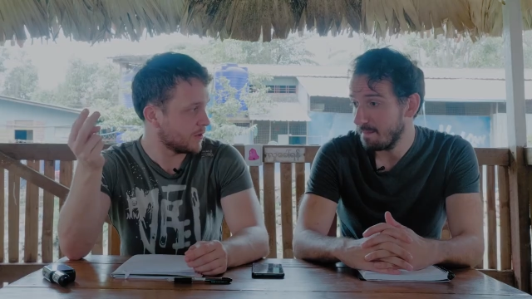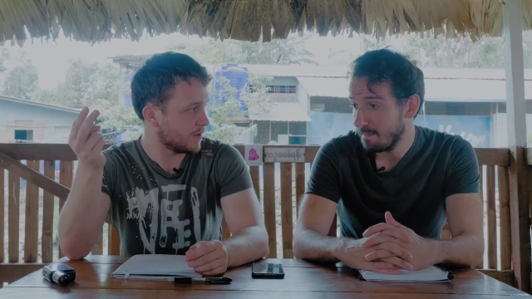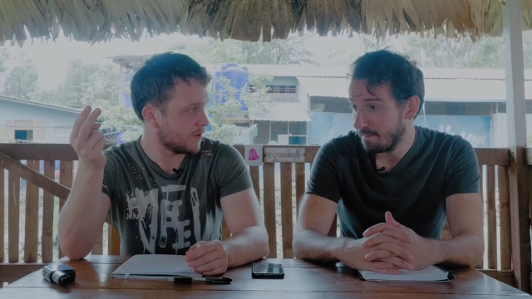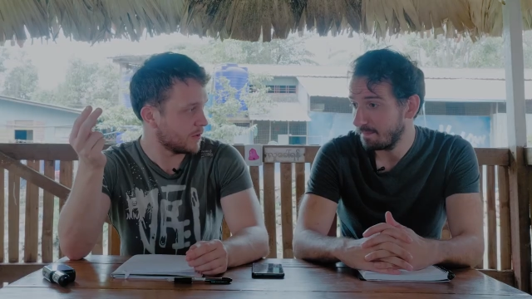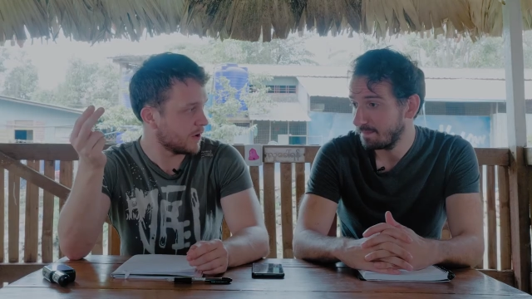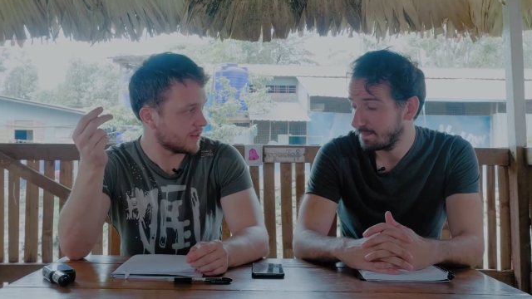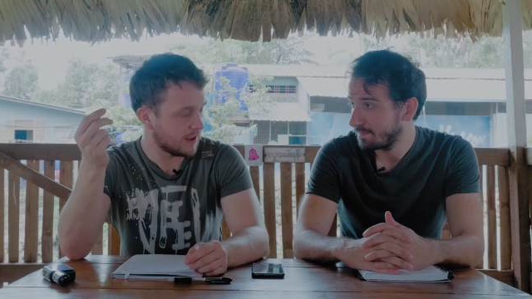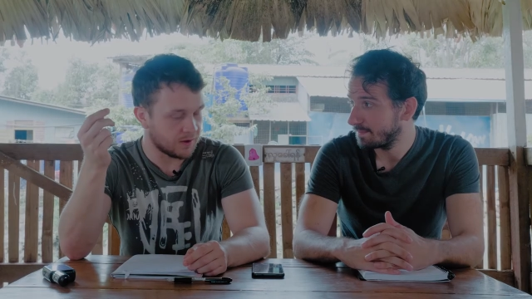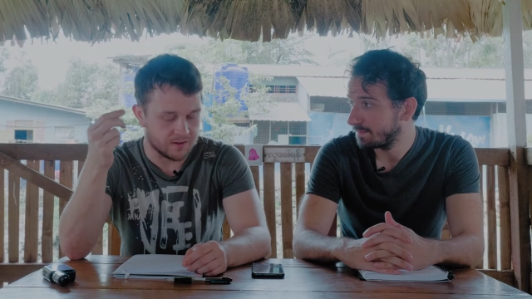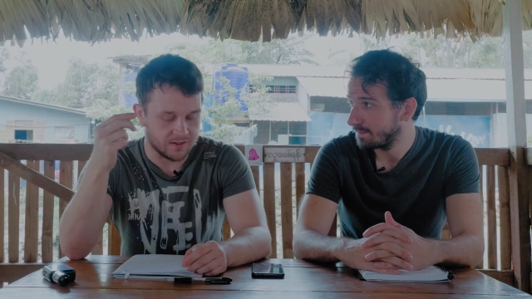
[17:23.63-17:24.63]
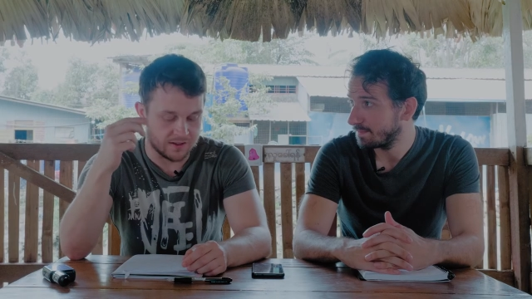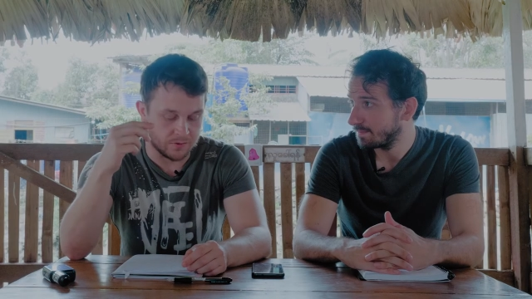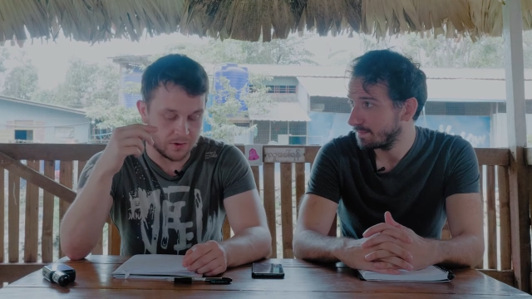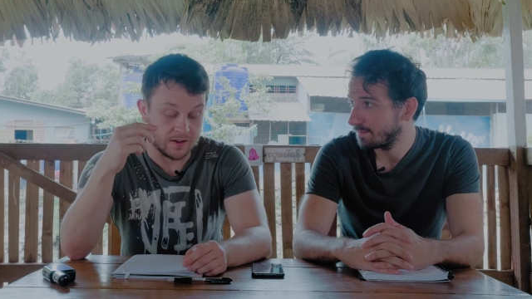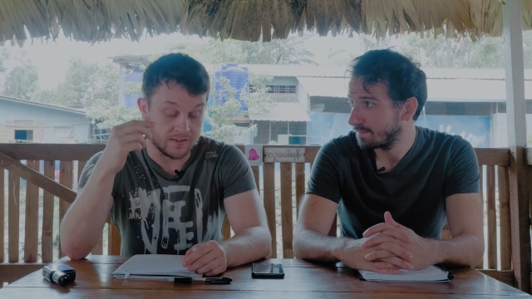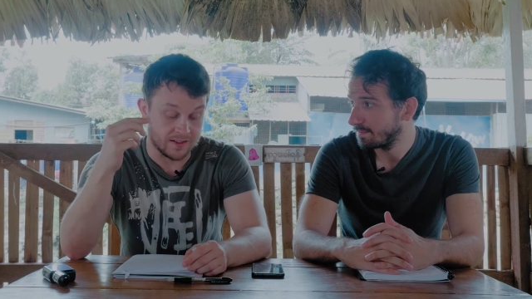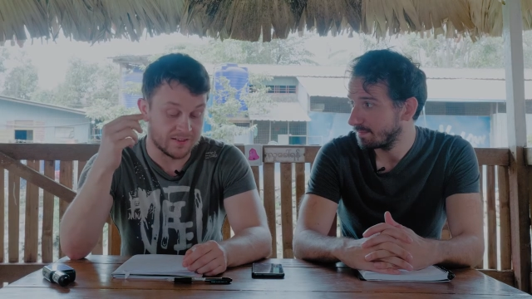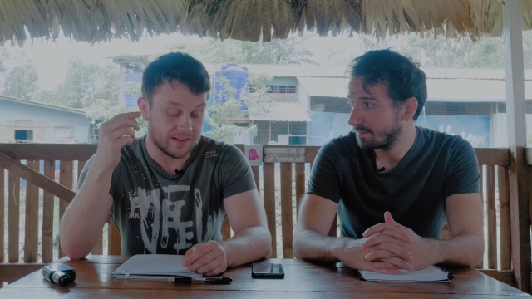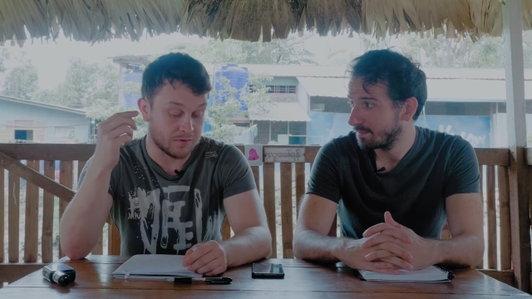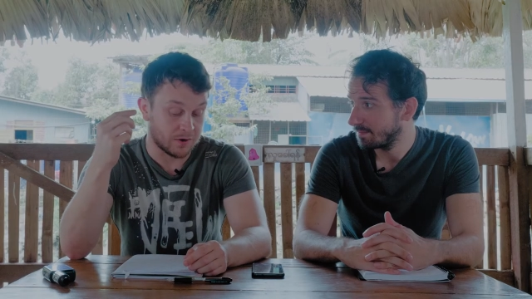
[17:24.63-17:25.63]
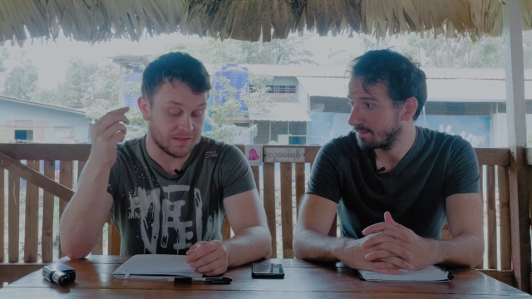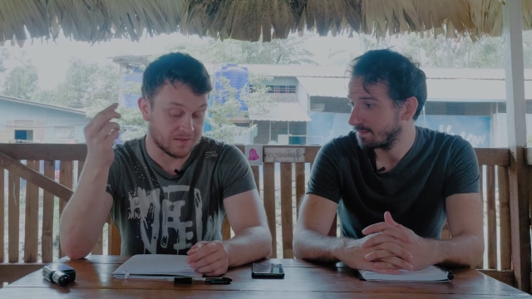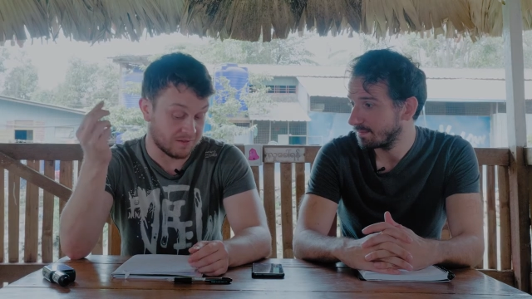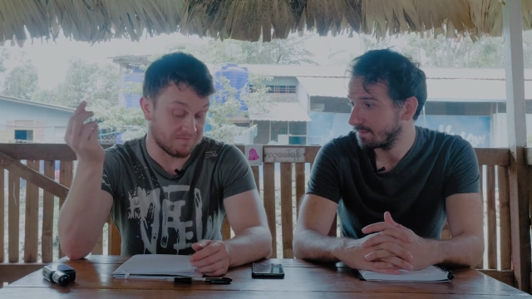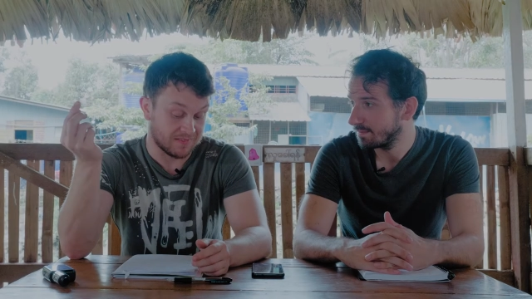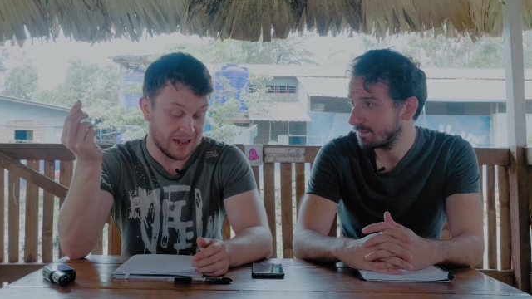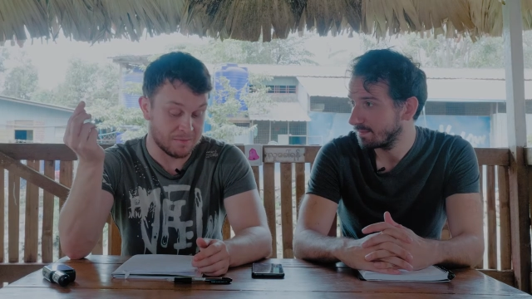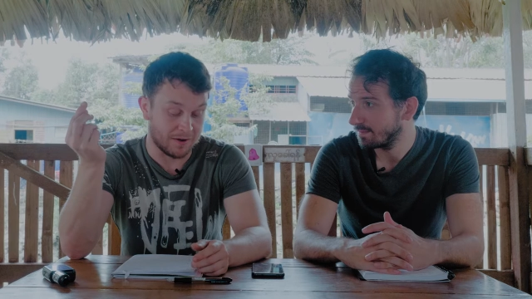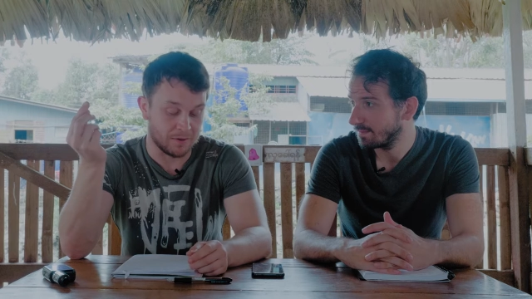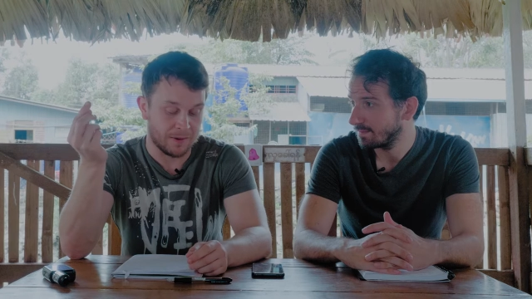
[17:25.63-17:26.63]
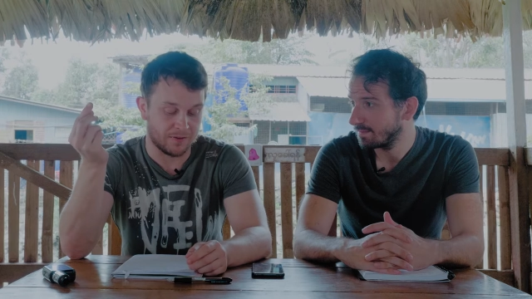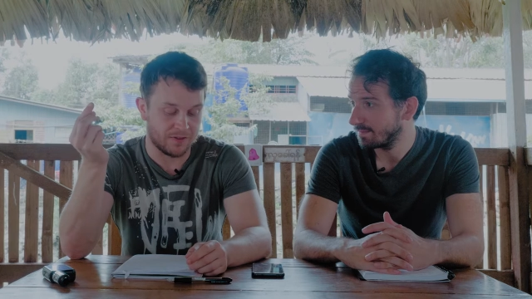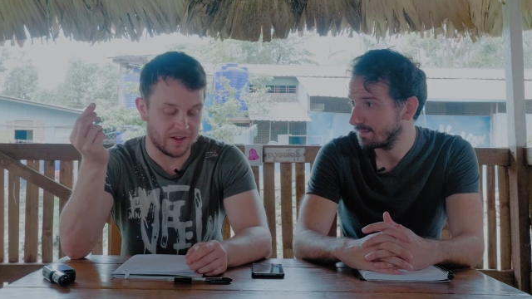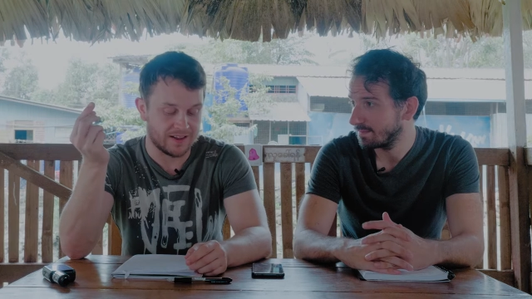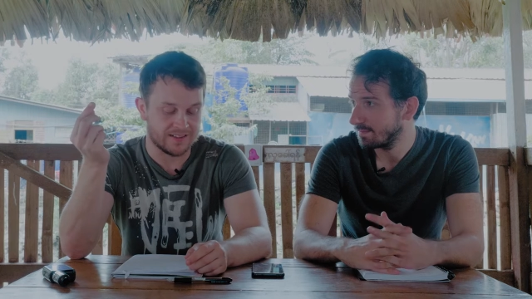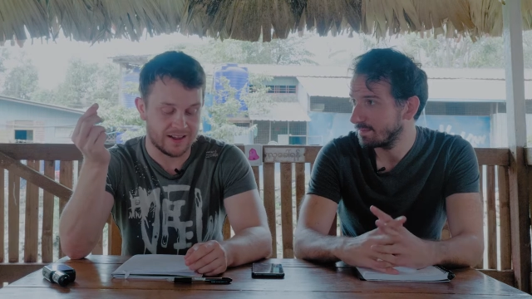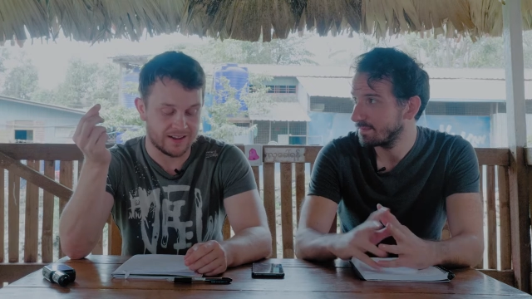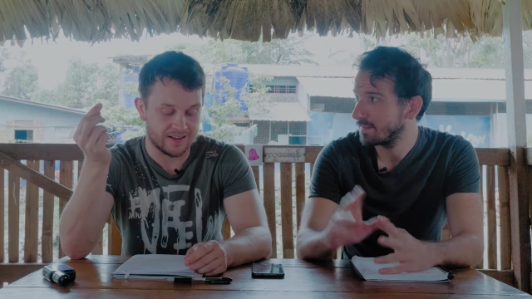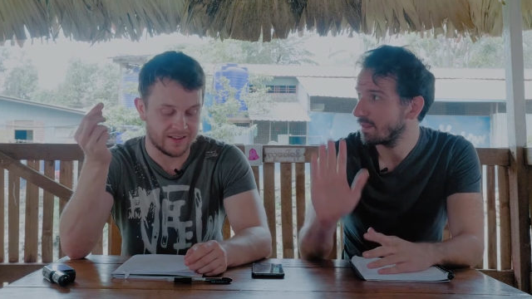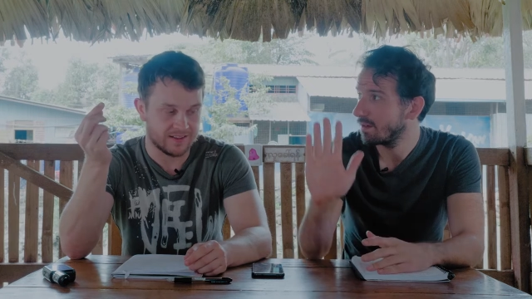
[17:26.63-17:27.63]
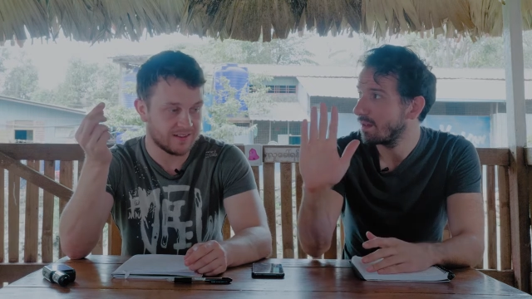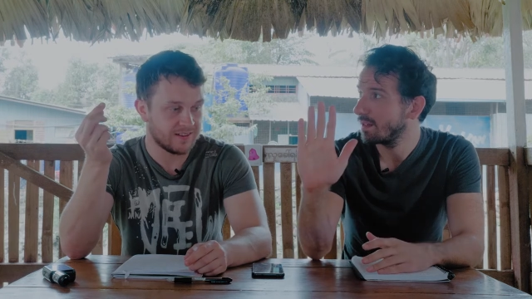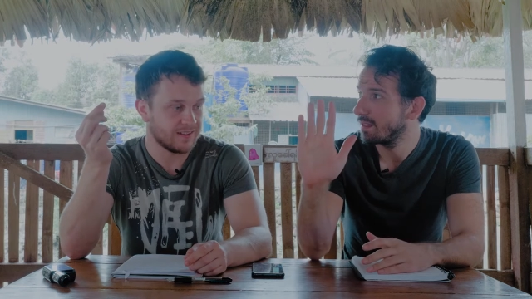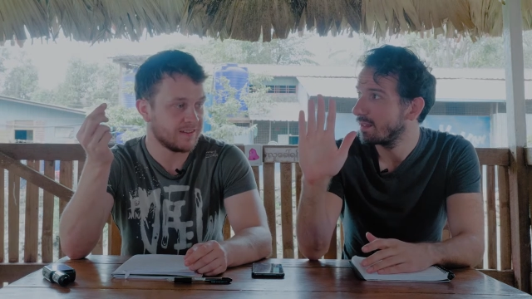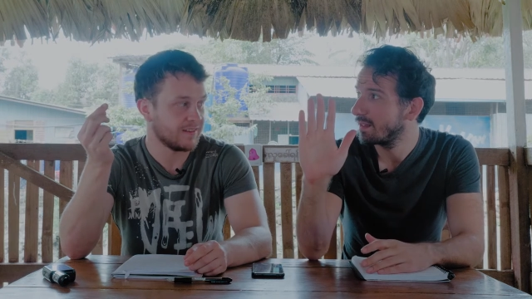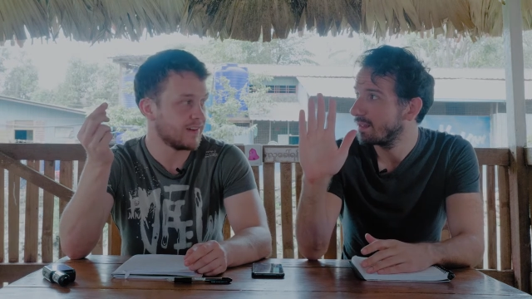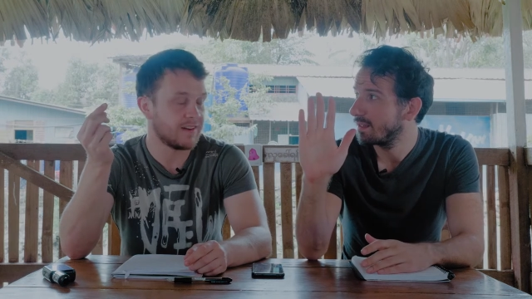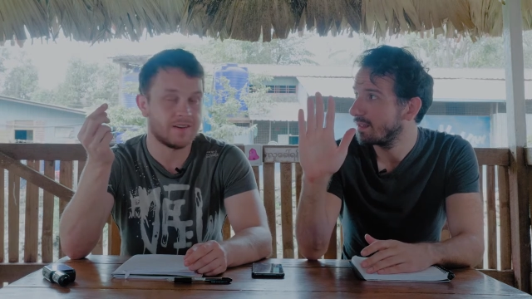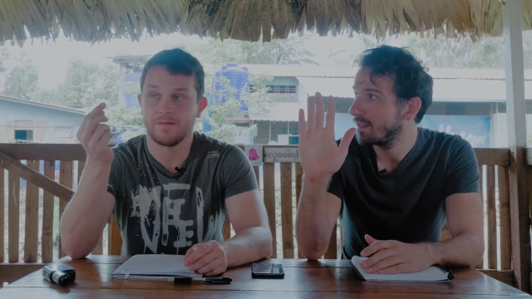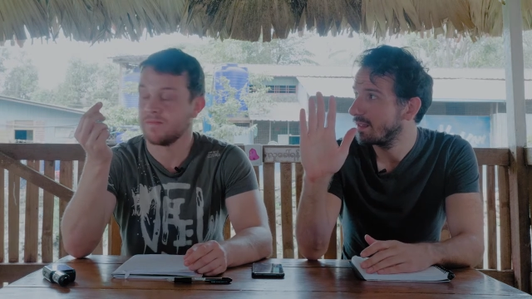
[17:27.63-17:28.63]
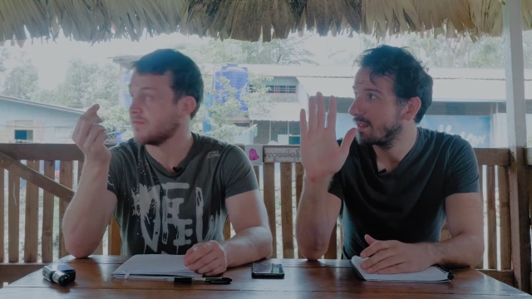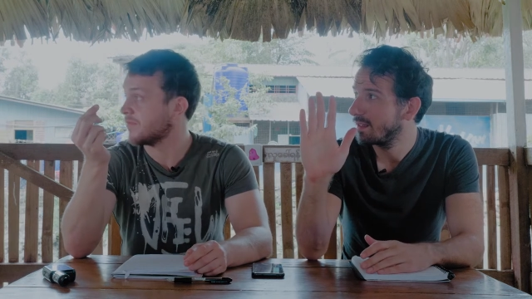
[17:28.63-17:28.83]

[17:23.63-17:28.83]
Speaker 1: two, two knockdowns in this one, and this, this one came after about thirty seconds. Uh,